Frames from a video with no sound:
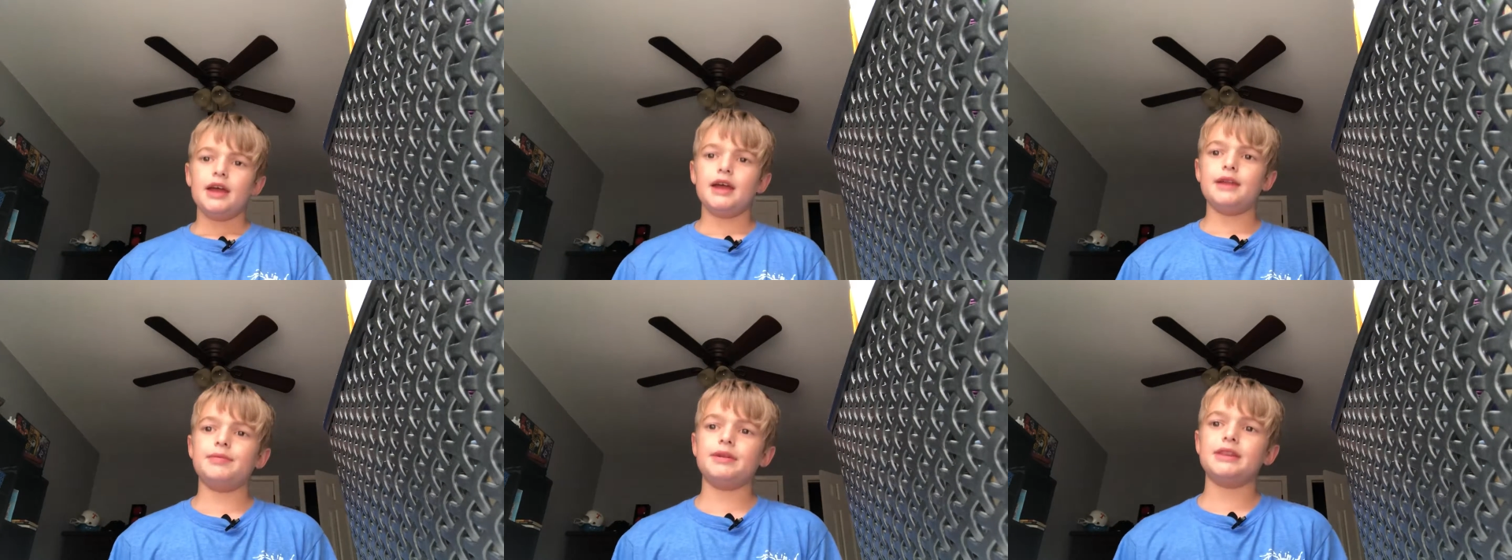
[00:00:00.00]

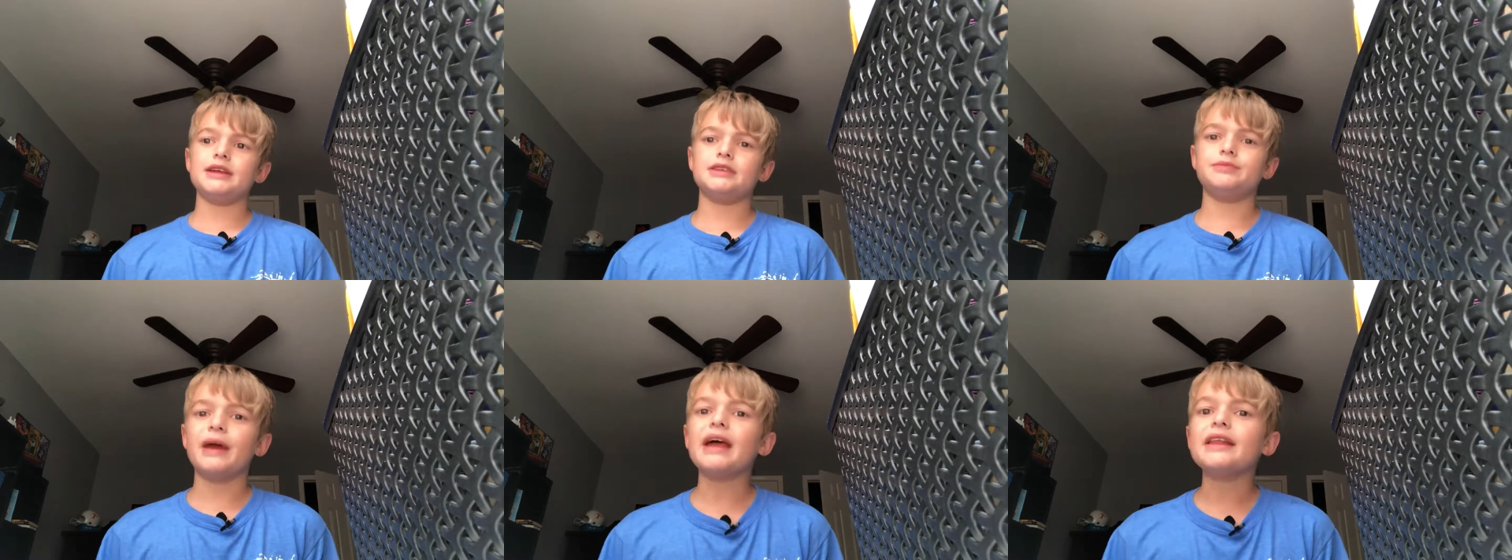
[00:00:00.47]
But
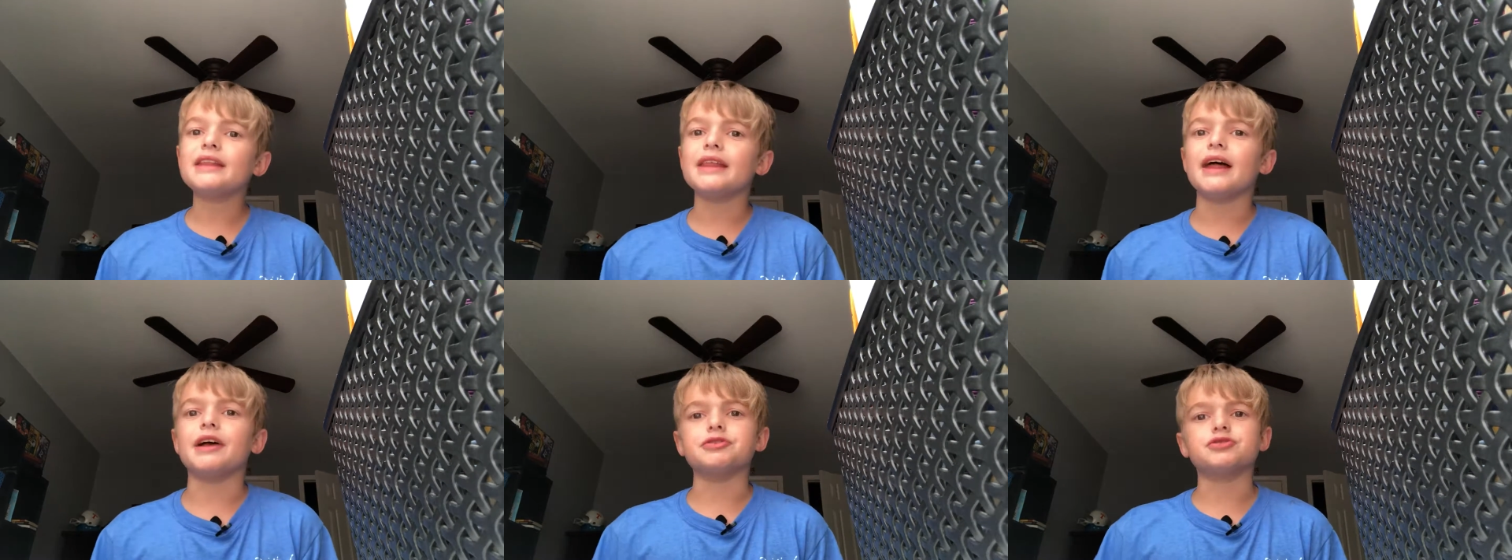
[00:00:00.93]
that's mainly
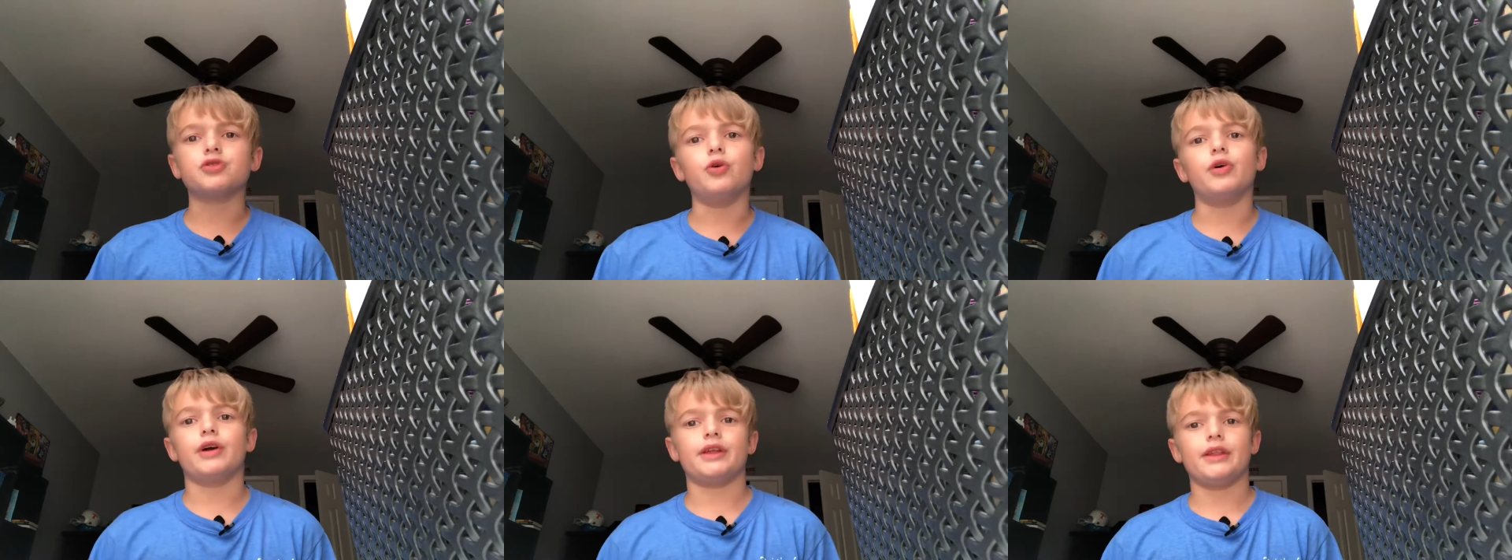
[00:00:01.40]
that
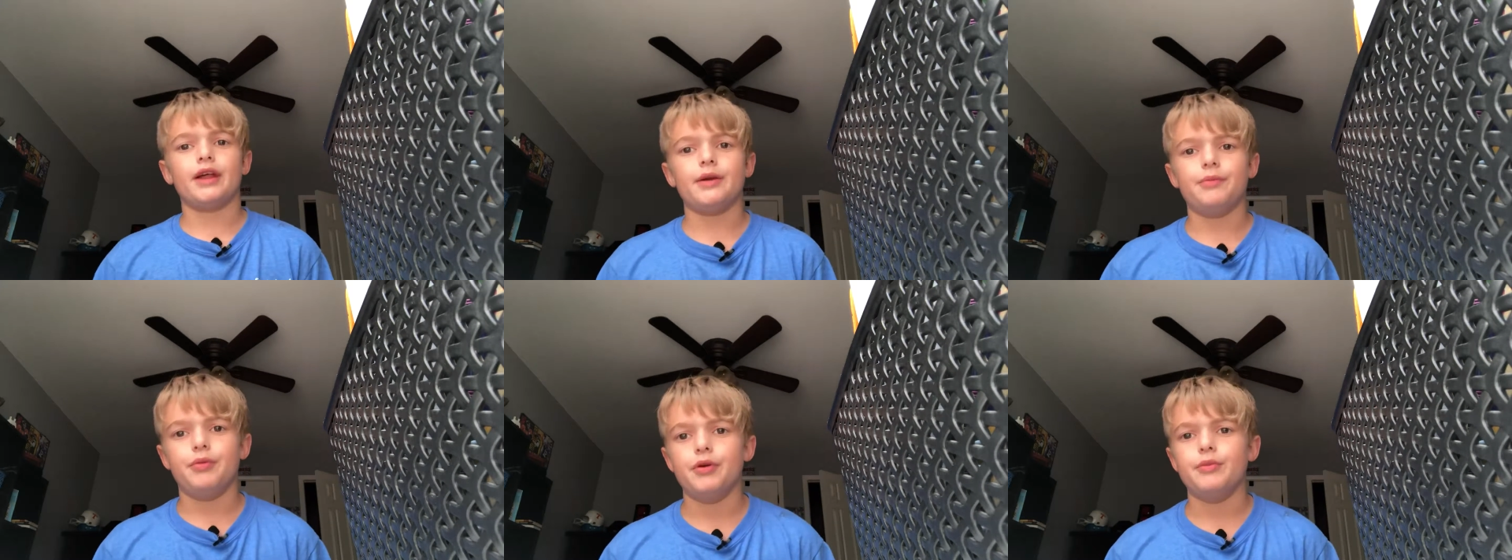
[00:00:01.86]
scoring that
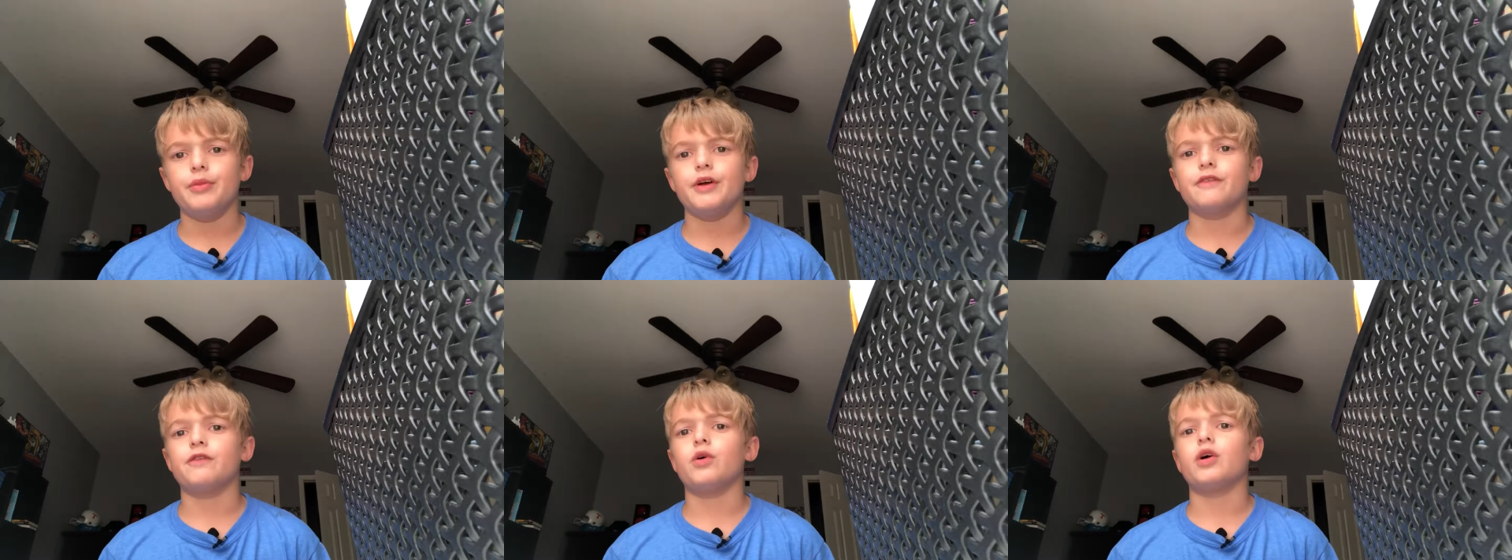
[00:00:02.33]
I put him
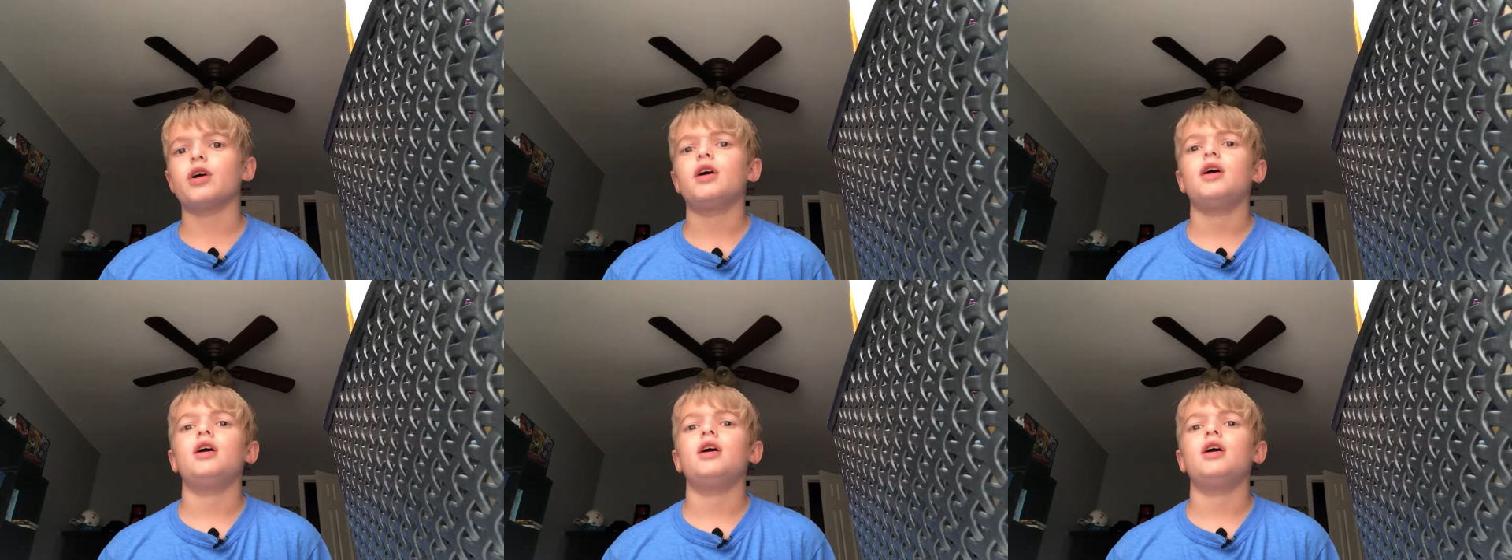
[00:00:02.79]
there for.